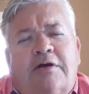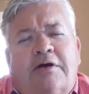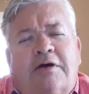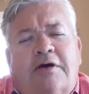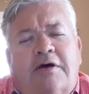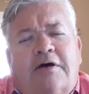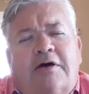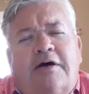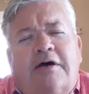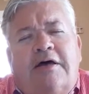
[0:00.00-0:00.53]

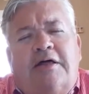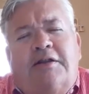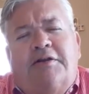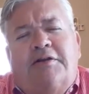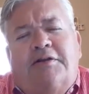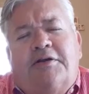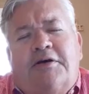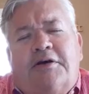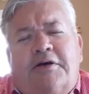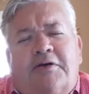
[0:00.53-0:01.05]
Uh,
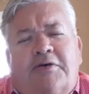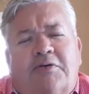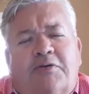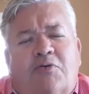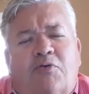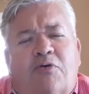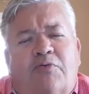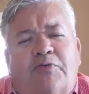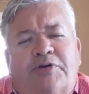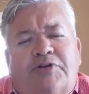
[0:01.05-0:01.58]
and uh,
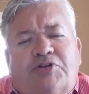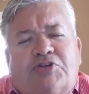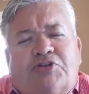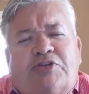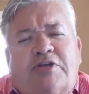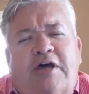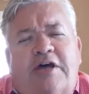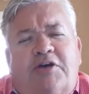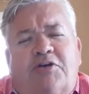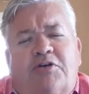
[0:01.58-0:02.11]
Lord, we just
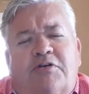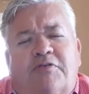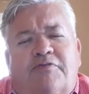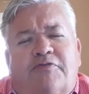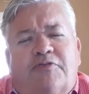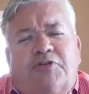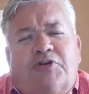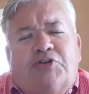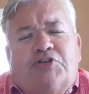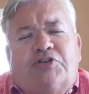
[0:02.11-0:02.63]
thank you for
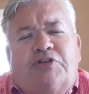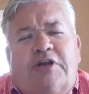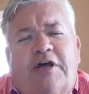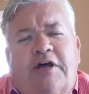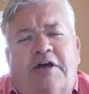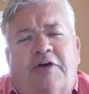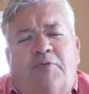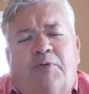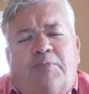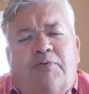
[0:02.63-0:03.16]
this
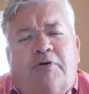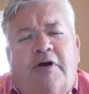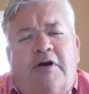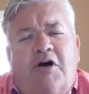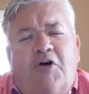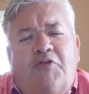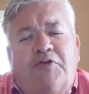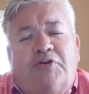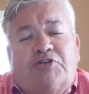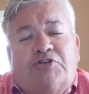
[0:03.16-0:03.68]
day. We pray
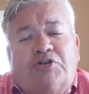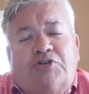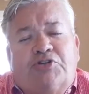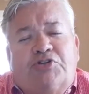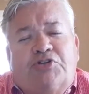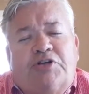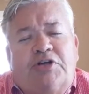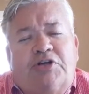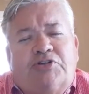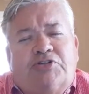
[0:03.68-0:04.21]
all this in
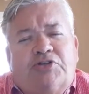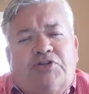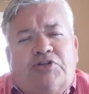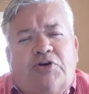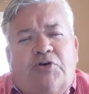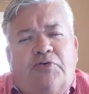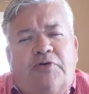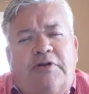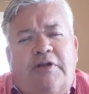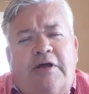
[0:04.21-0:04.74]
Jesus'
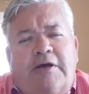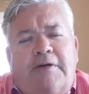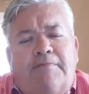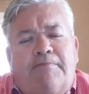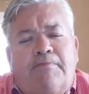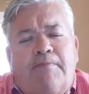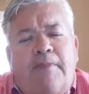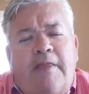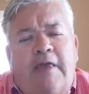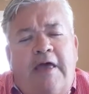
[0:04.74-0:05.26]
holy
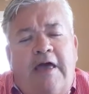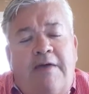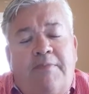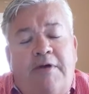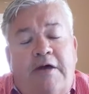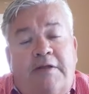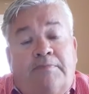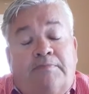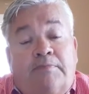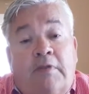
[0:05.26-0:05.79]
name.
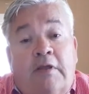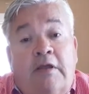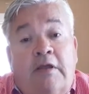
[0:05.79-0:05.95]
Amen.